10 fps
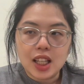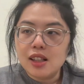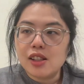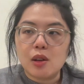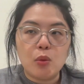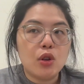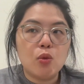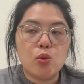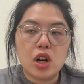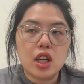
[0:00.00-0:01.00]
someone who
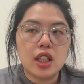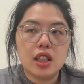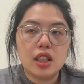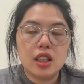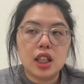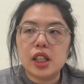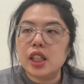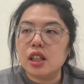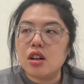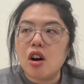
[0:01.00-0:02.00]
work in
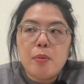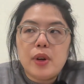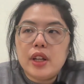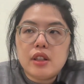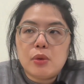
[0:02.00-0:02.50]
a corporate